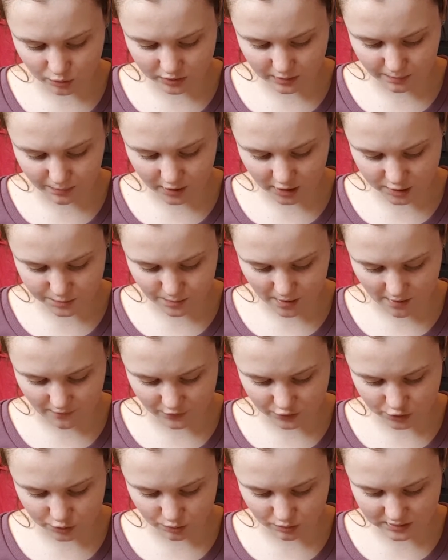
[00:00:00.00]
the plus button for
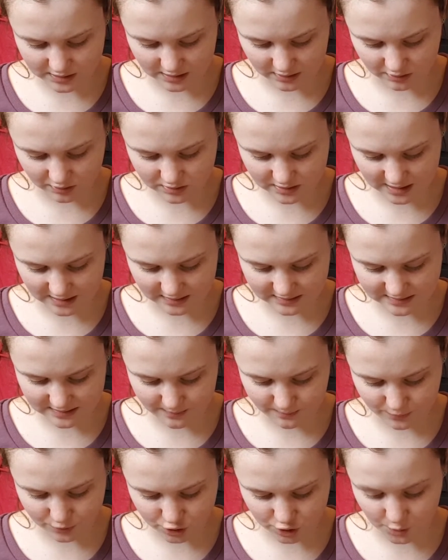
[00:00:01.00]
2 seconds and the
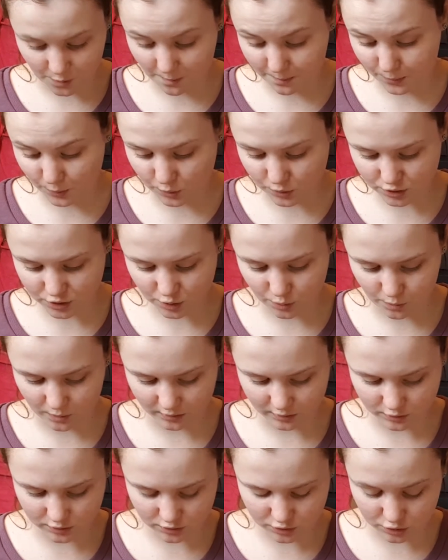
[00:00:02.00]
temperature will boost to
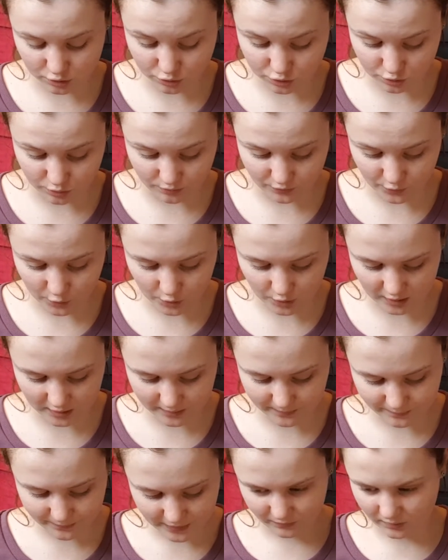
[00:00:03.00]

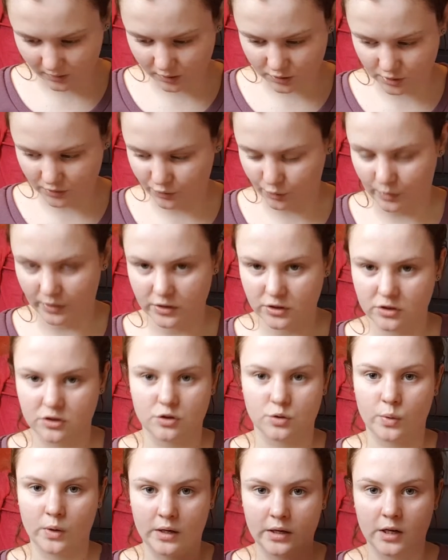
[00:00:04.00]
230. So if you want it to
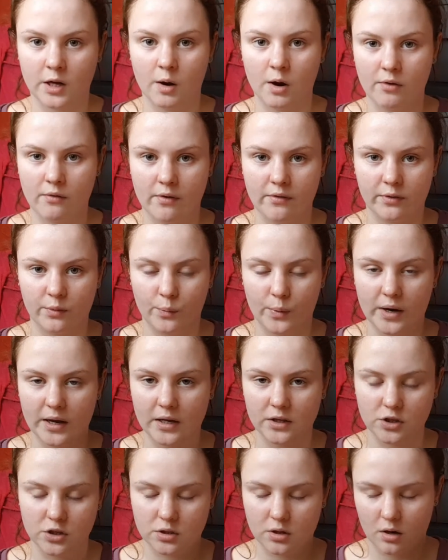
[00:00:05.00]
just quickly go up rather than
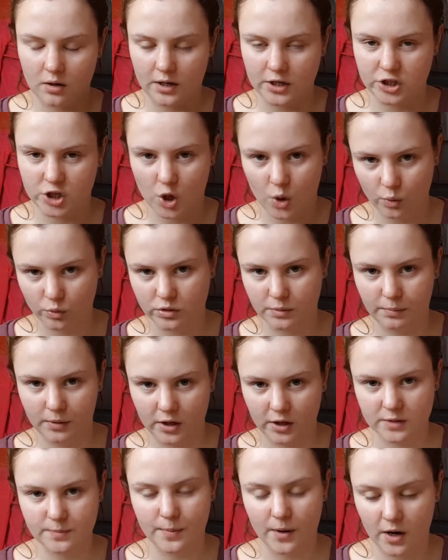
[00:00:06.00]
waiting, just literally hold the
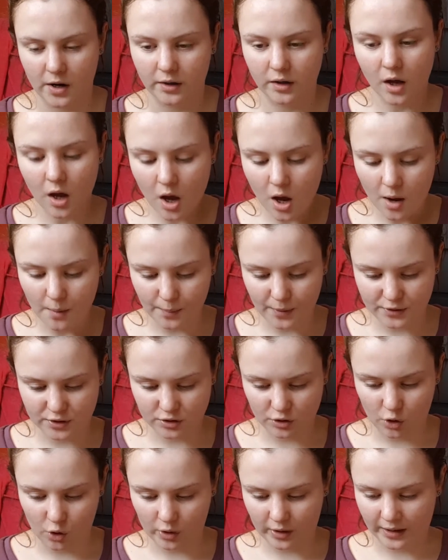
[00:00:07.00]
plus button. But
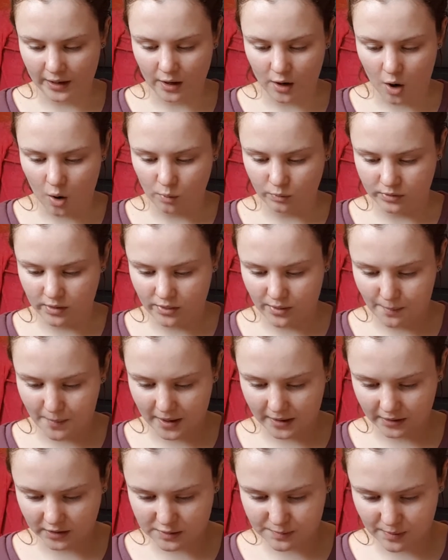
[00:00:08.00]
to lock it, hold the
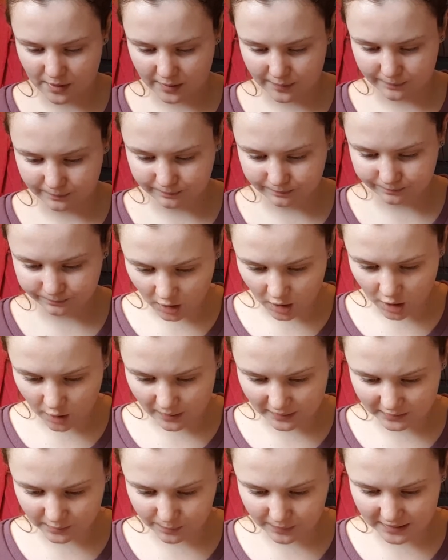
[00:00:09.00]
minus button. Oh,
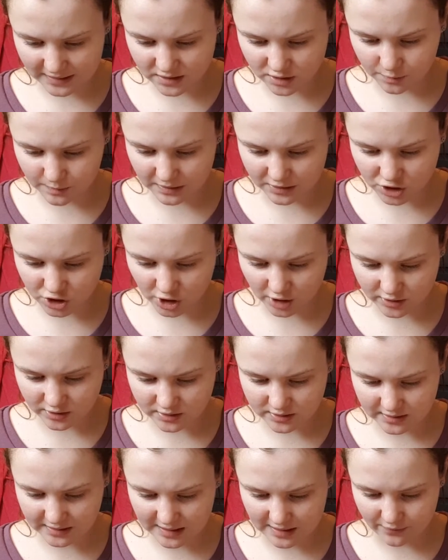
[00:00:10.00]
and the plates can be shut
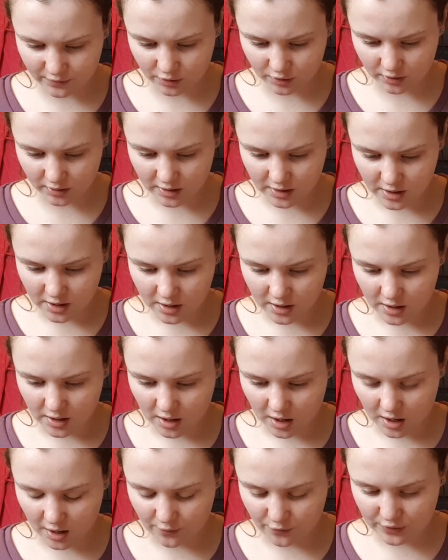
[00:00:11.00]
together
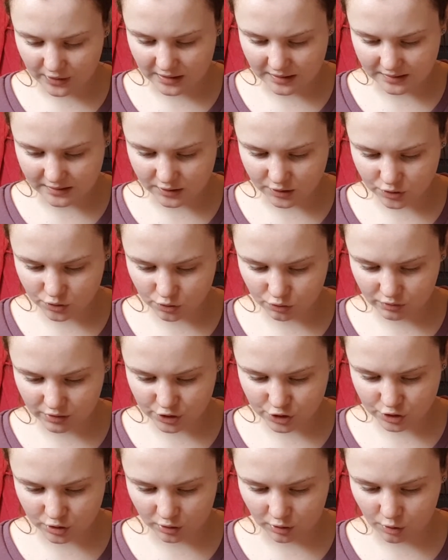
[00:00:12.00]
for easy
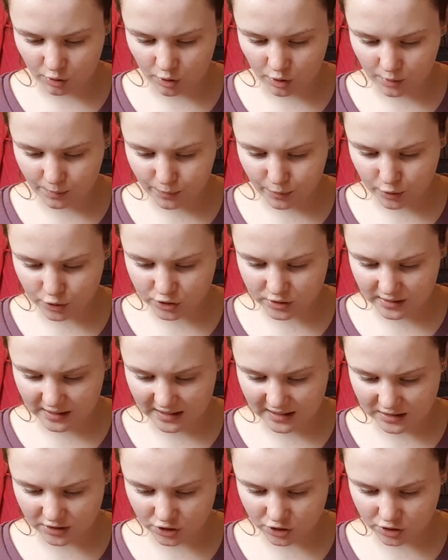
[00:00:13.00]
storage. To lock, push the
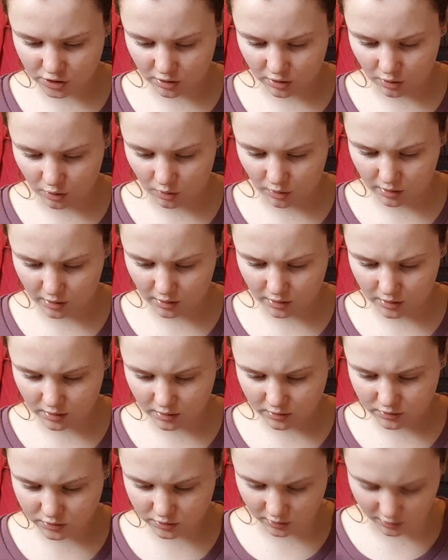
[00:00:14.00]
hinge lock
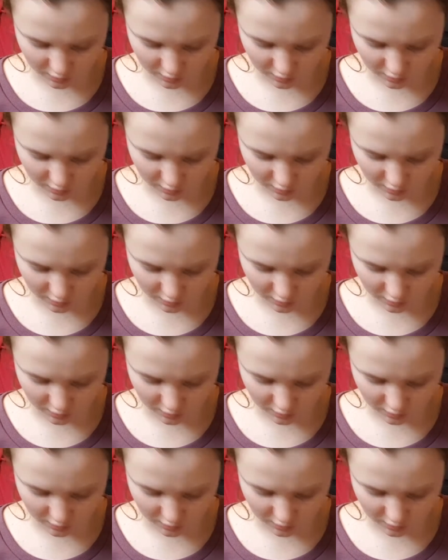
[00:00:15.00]
to the